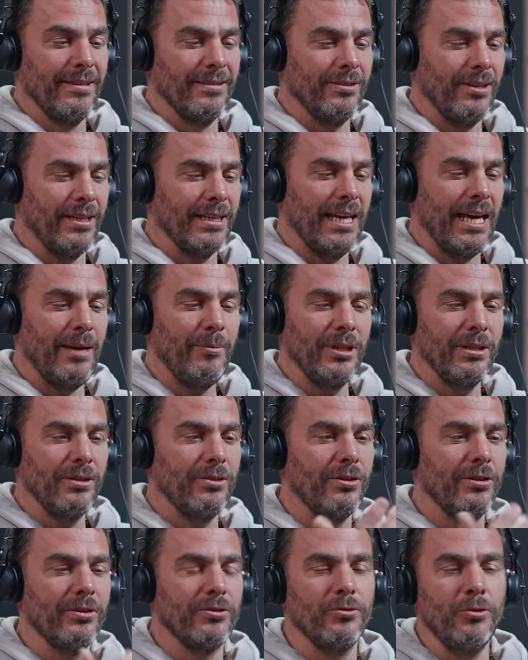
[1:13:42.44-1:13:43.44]
So I came
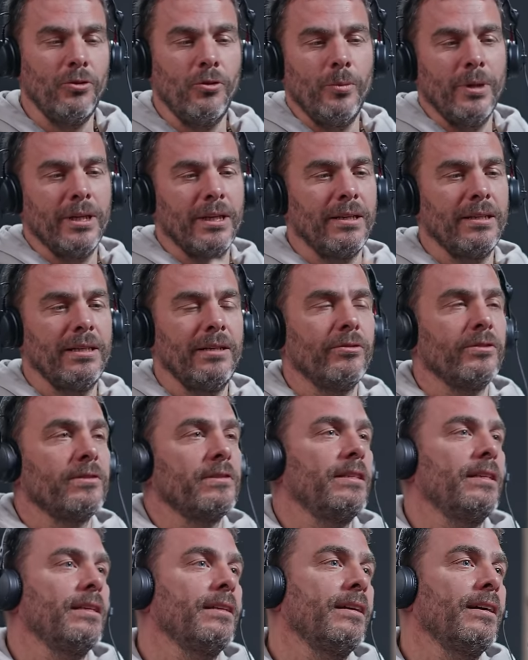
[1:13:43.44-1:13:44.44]
into this room and then he was
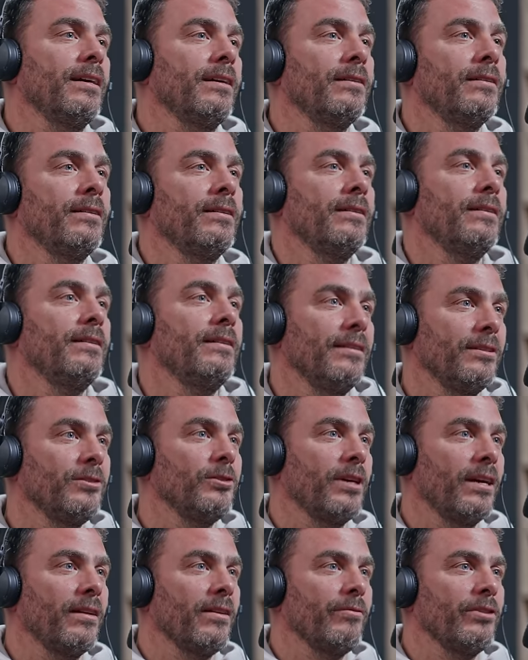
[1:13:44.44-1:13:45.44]
sitting there
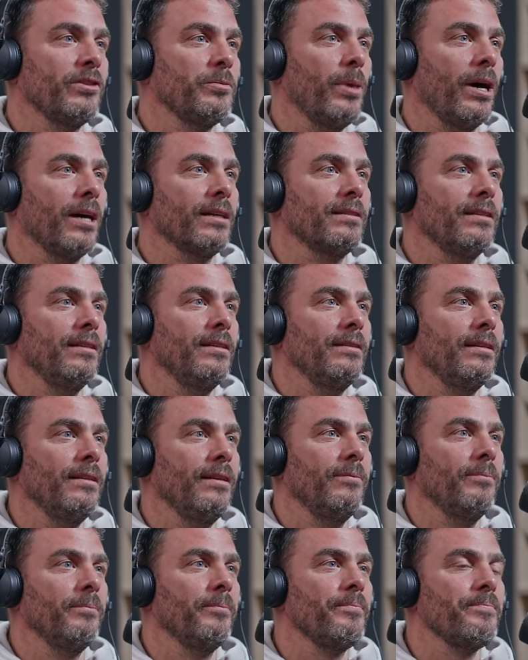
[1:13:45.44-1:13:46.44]
together with Parta,
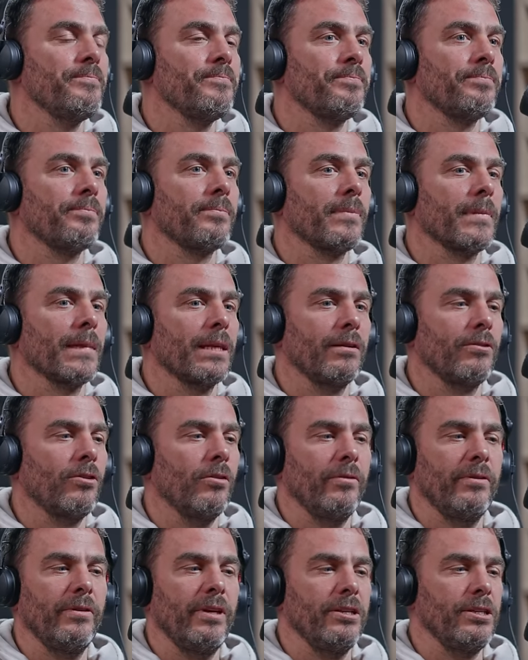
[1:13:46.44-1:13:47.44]
and this
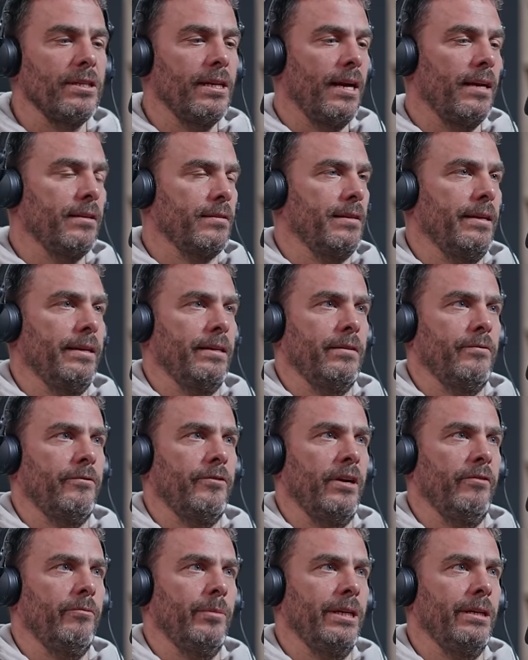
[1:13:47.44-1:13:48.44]
conversation lasts like
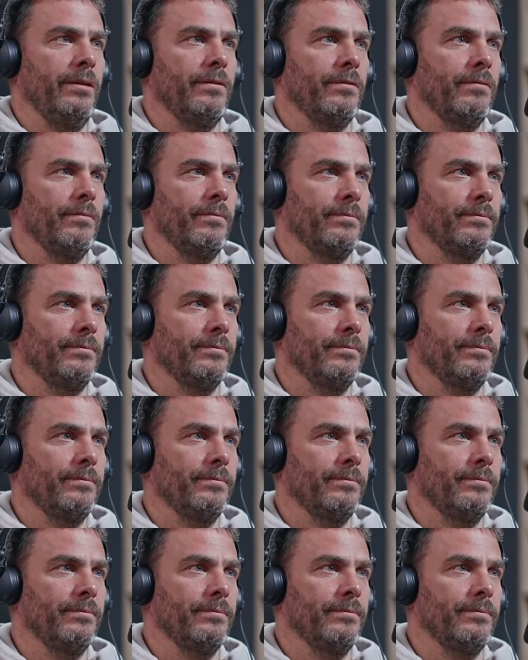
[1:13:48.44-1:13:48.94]
five minutes.